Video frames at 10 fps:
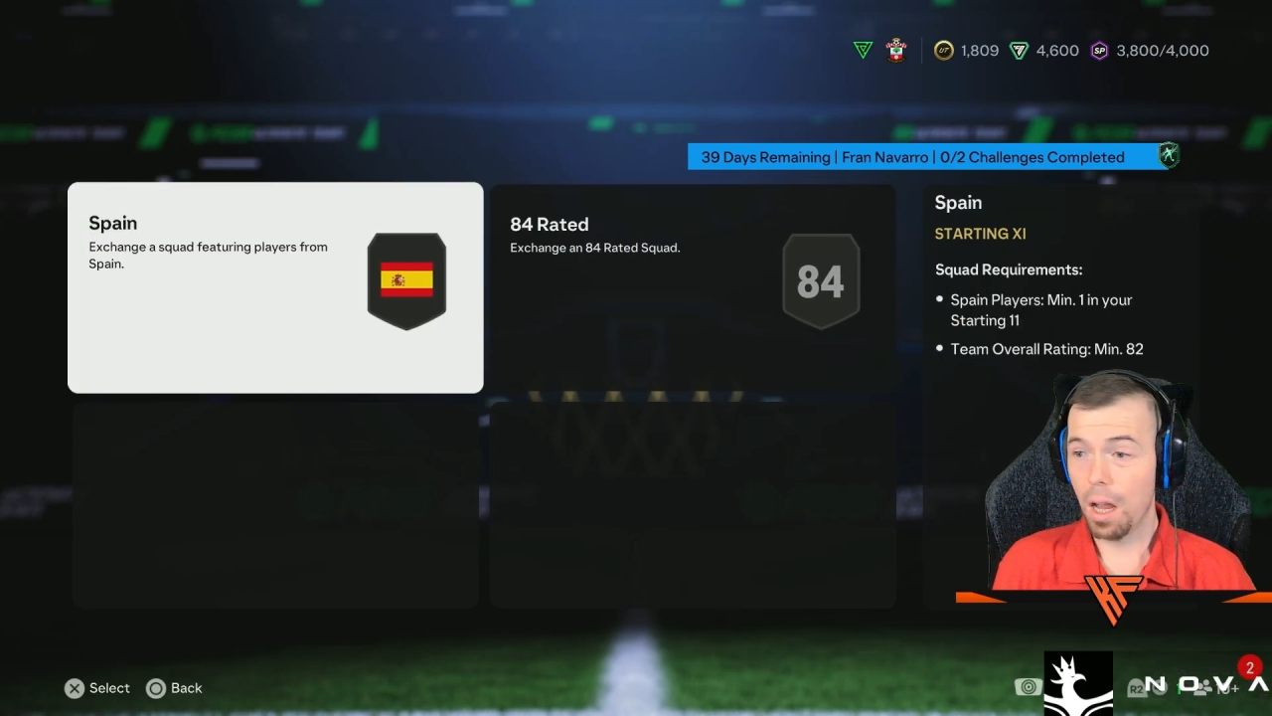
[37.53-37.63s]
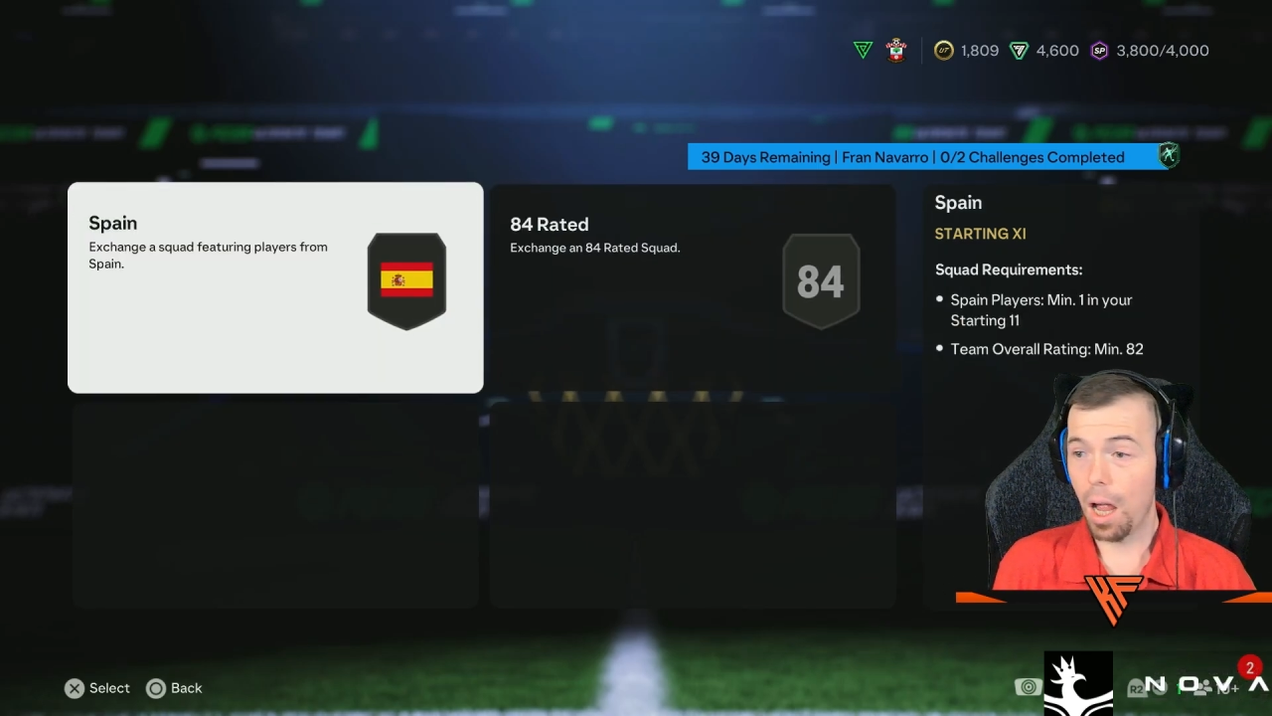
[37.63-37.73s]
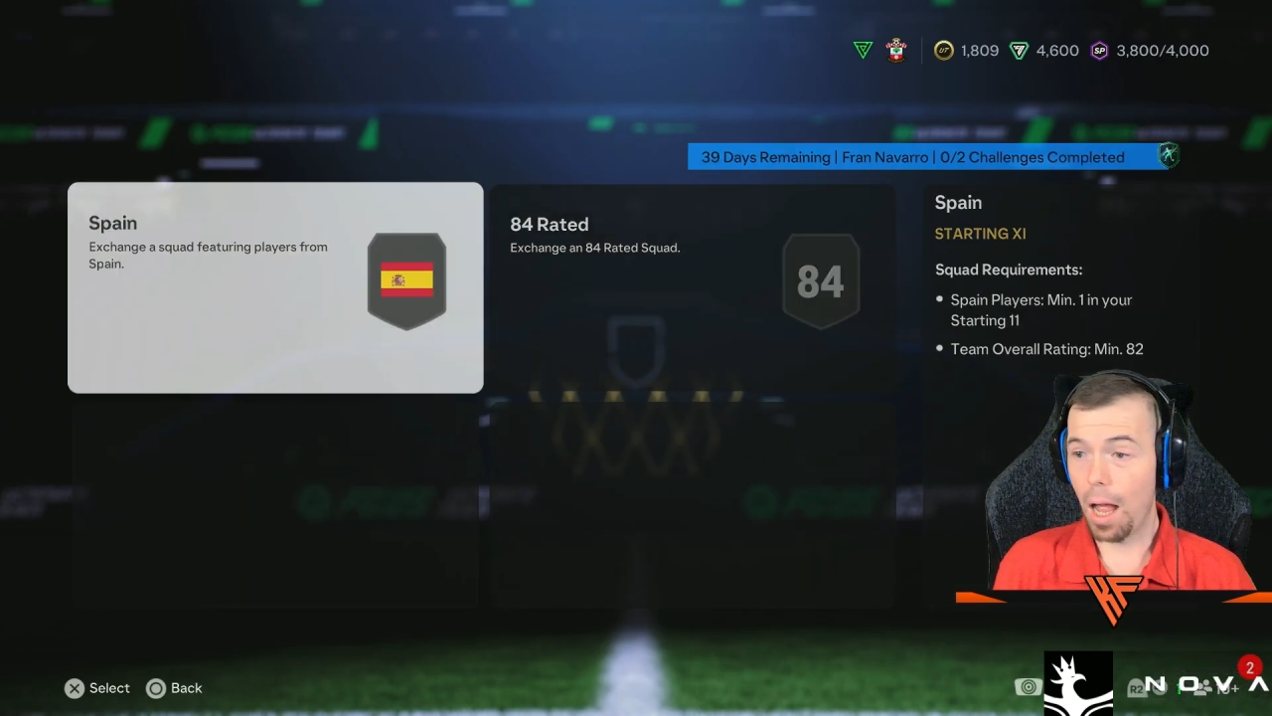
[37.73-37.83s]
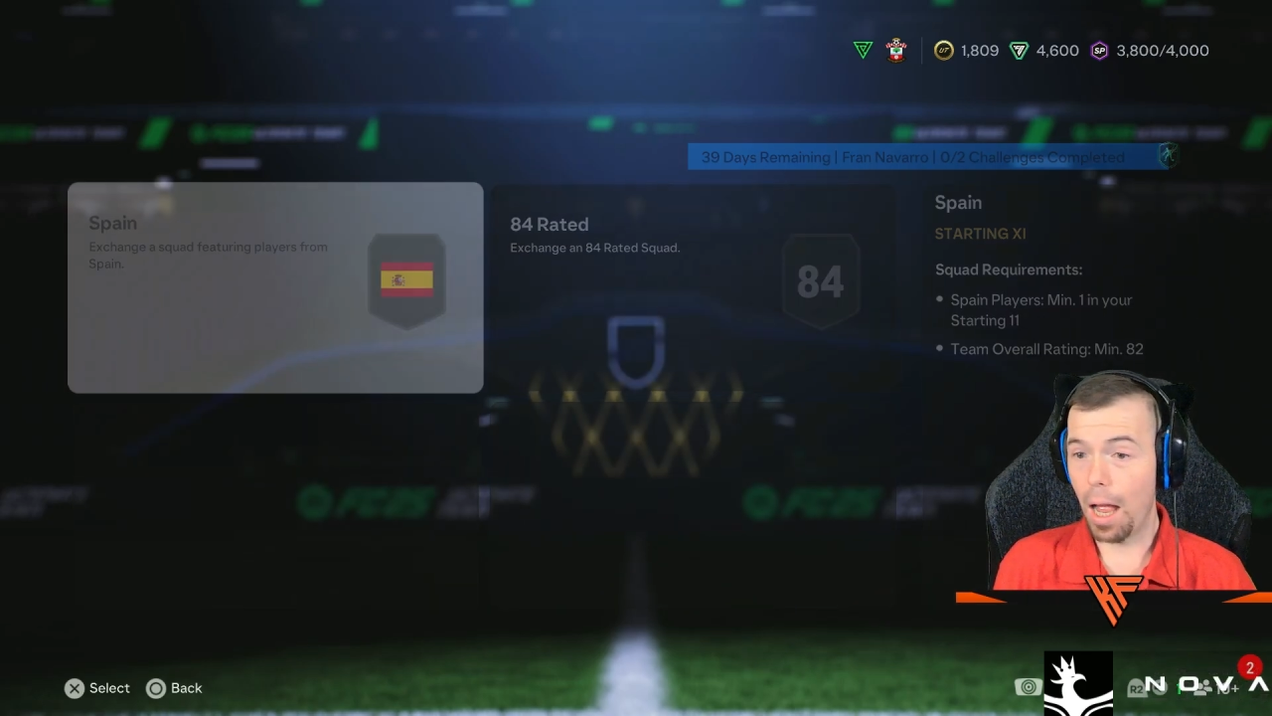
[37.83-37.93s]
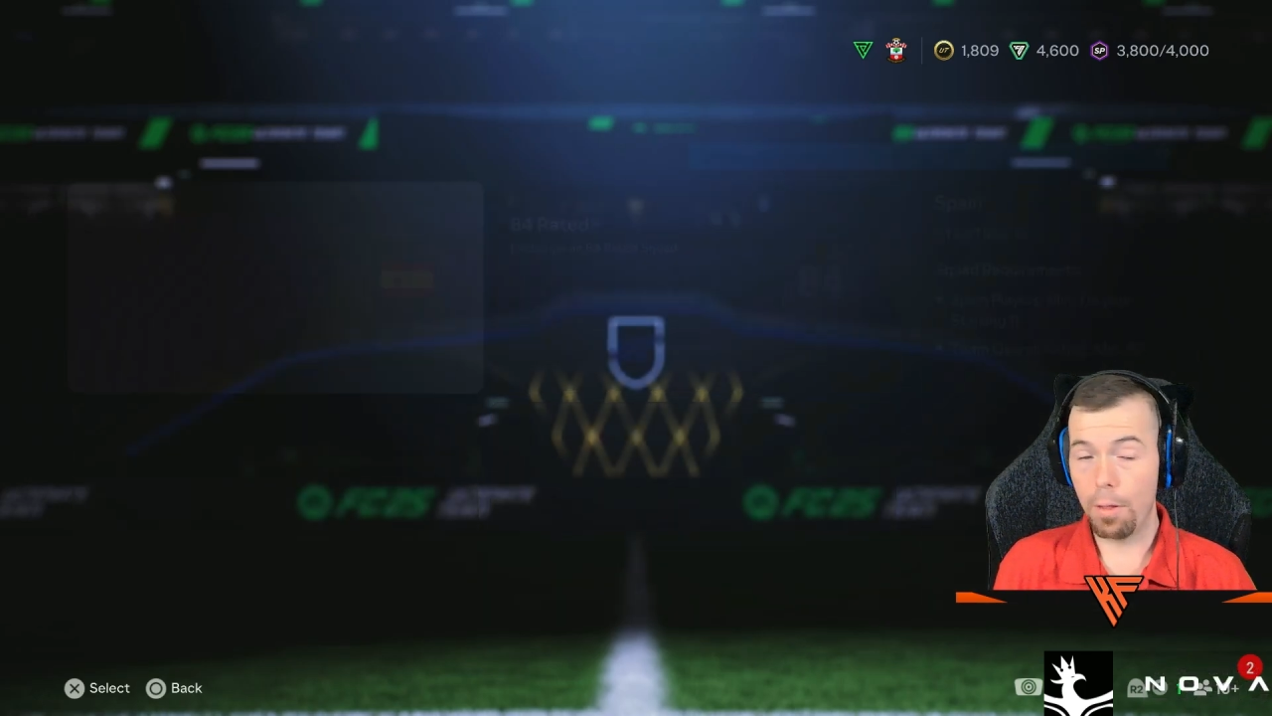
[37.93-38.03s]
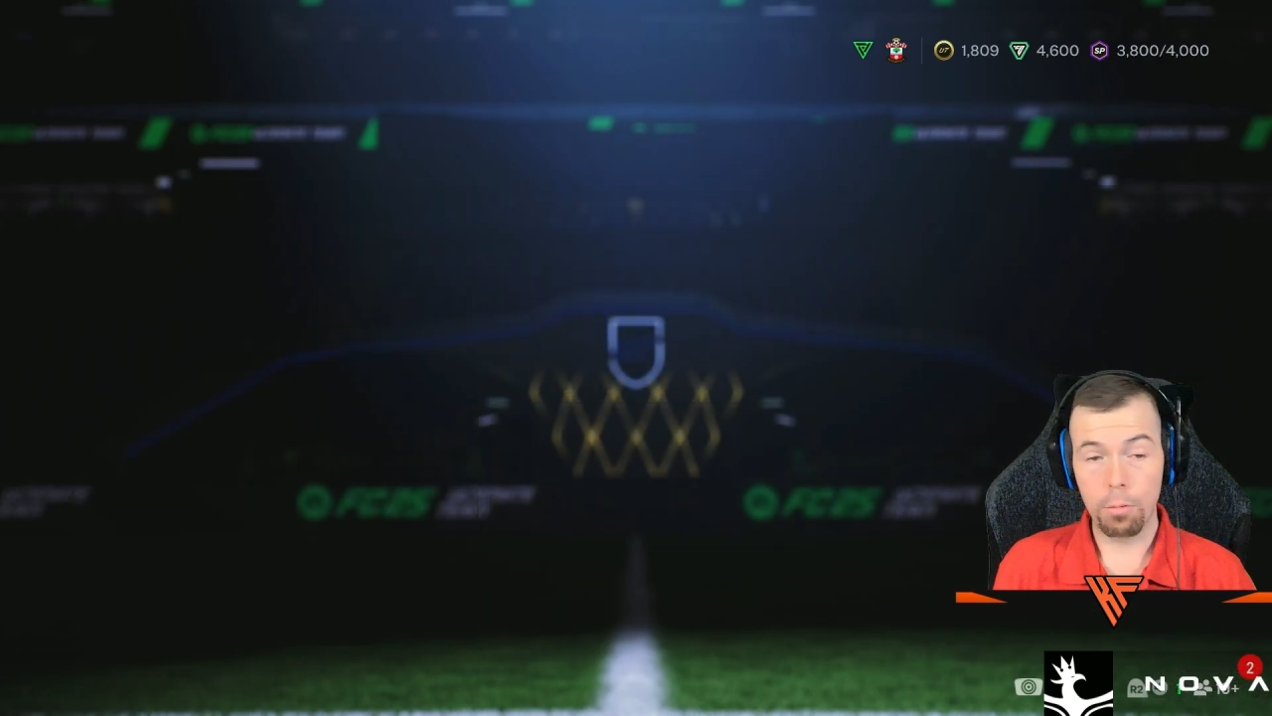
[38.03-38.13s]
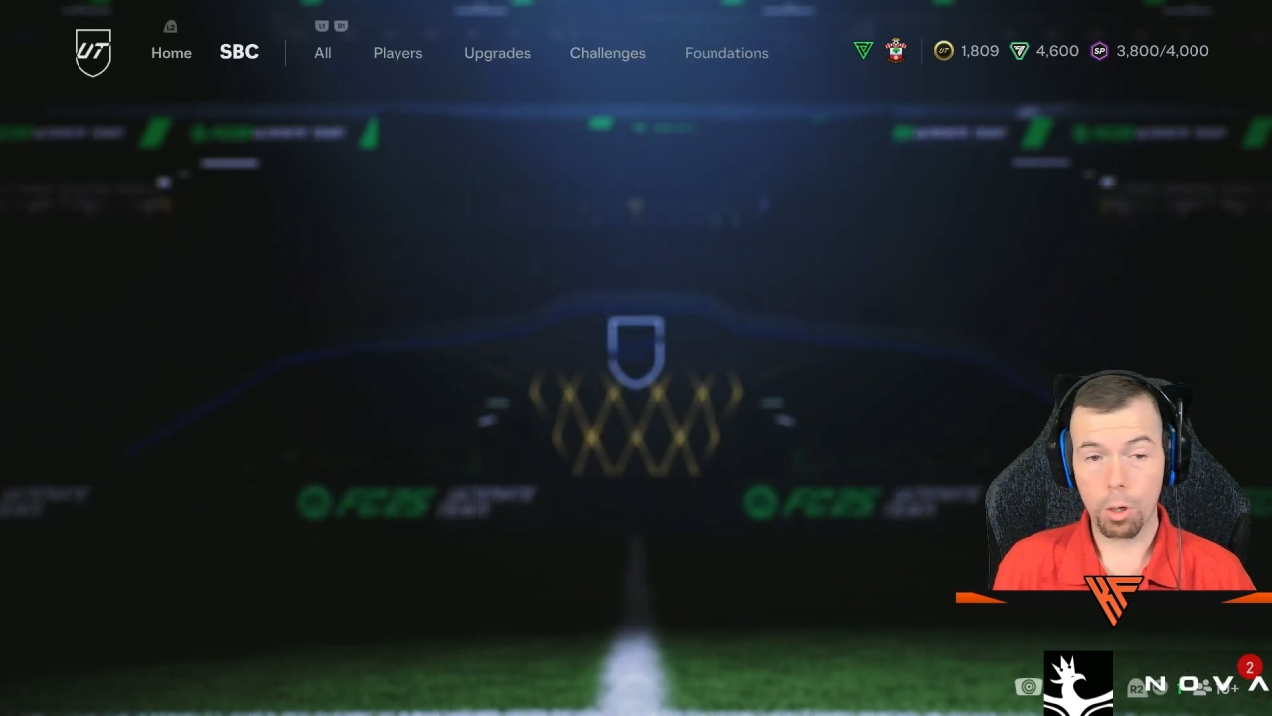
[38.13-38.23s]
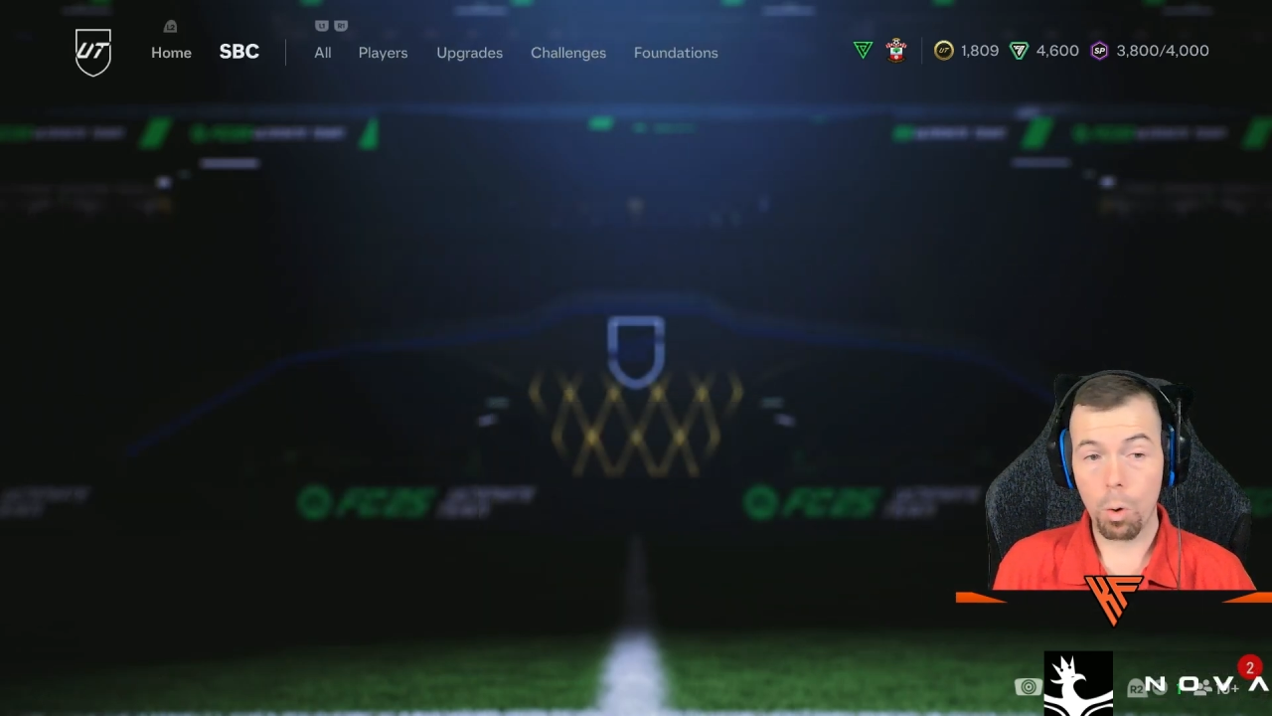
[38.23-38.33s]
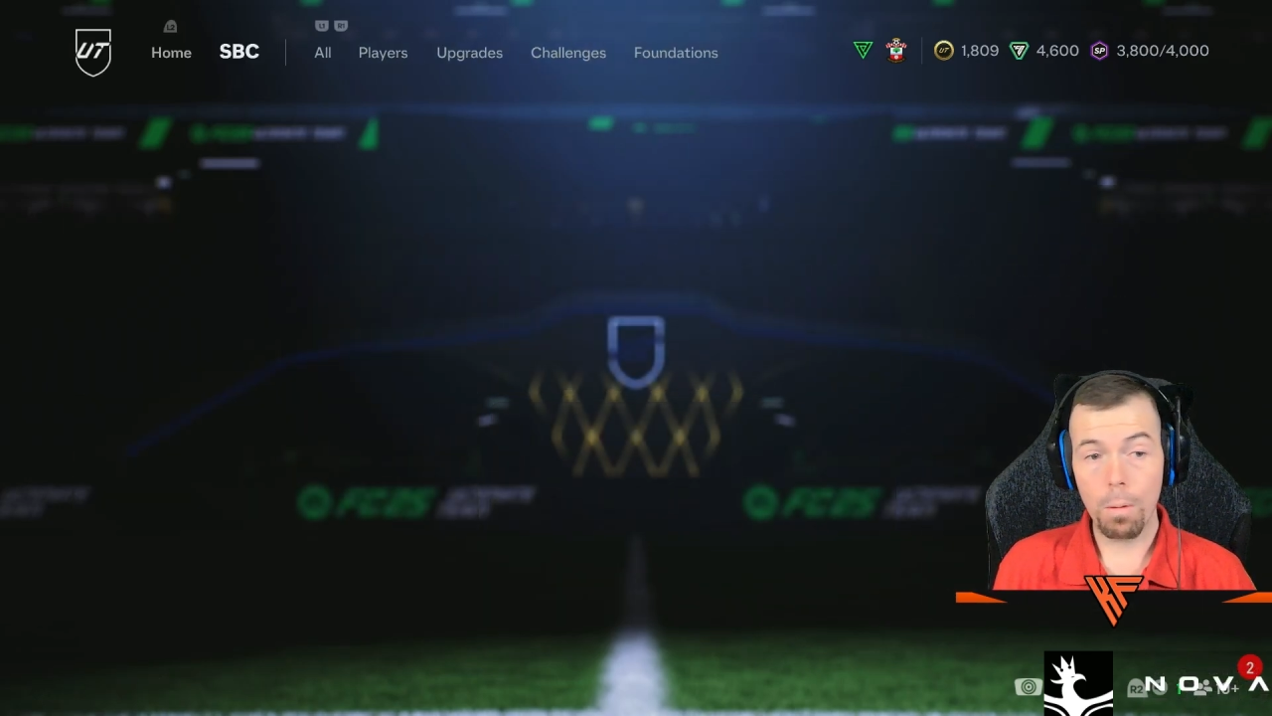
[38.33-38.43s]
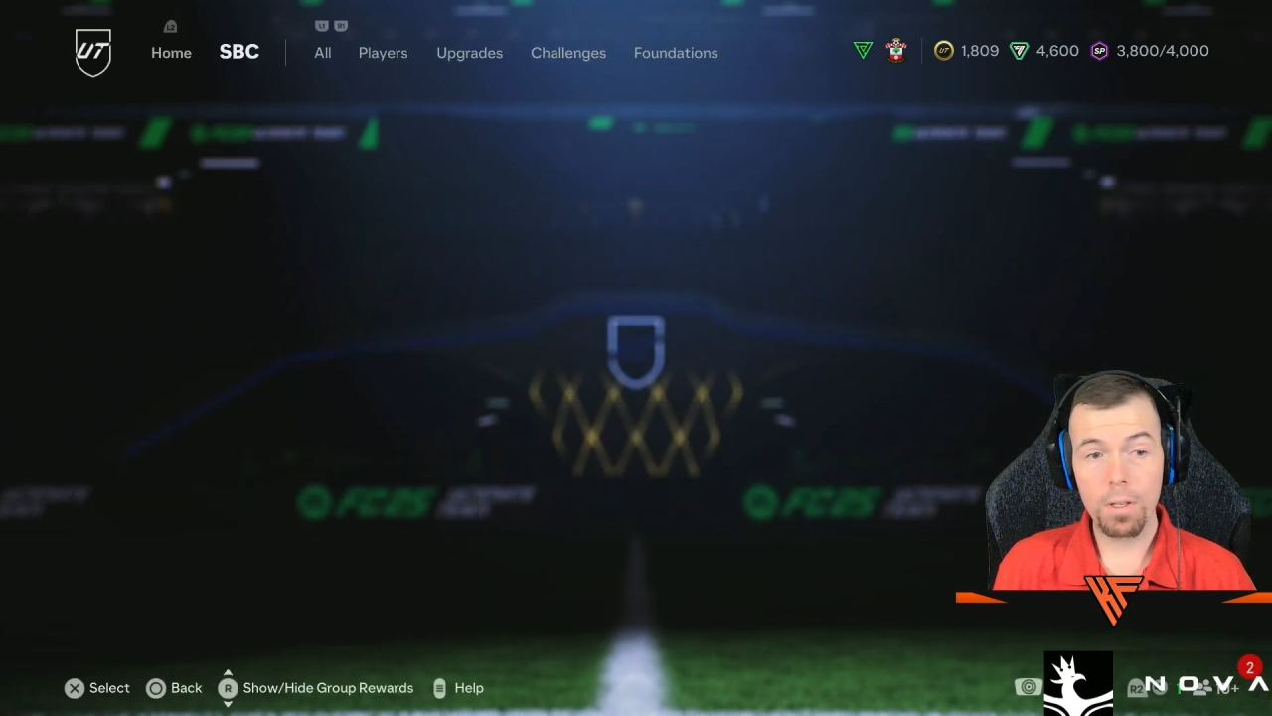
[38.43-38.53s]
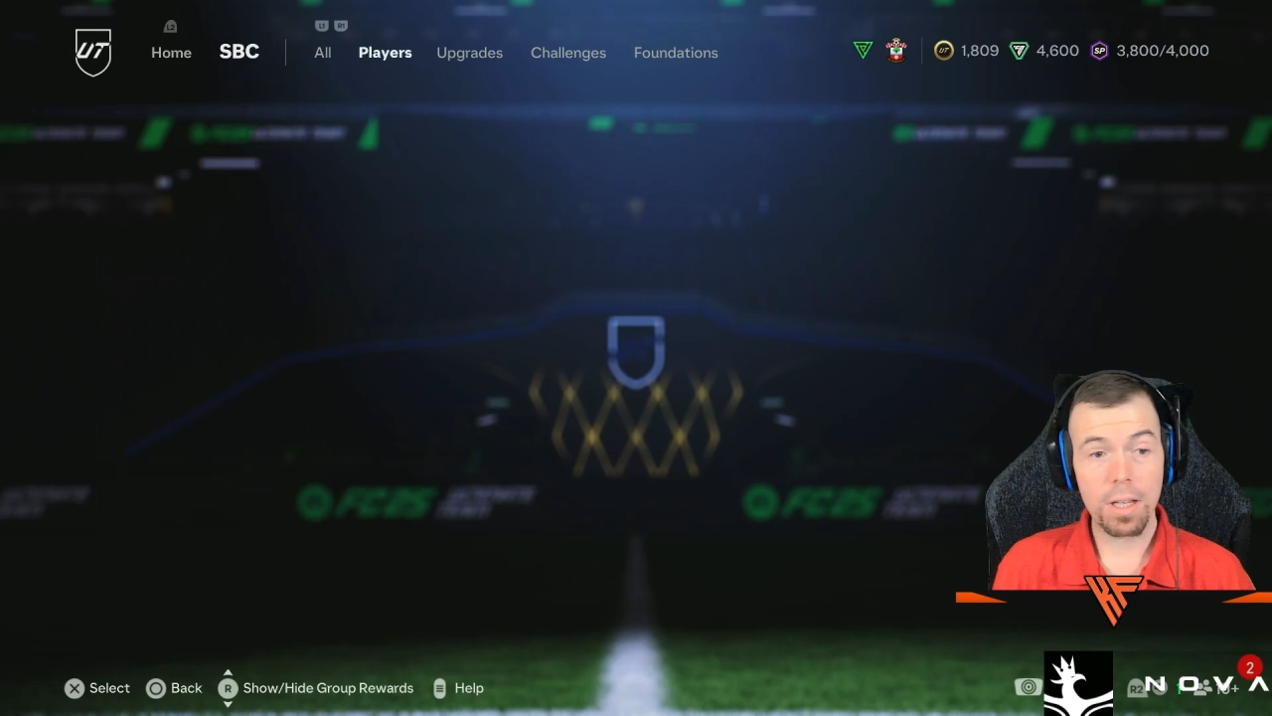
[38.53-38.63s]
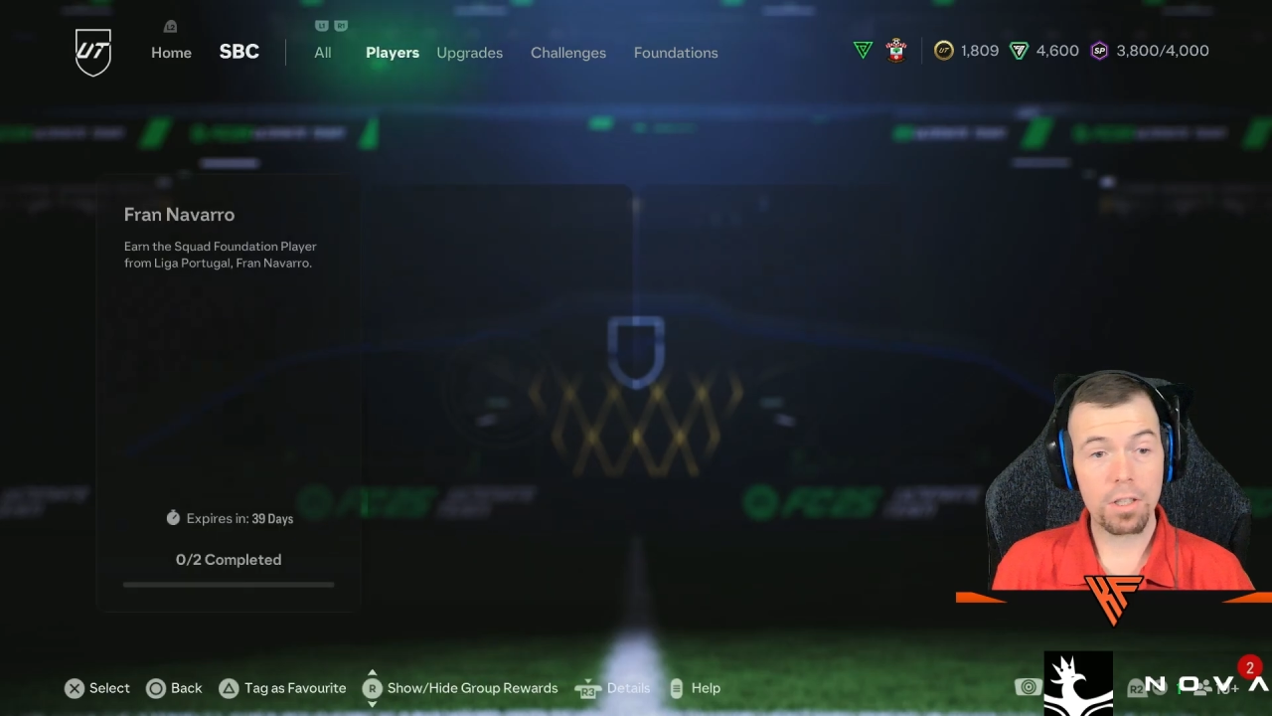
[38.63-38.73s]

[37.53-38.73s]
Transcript: the requirements,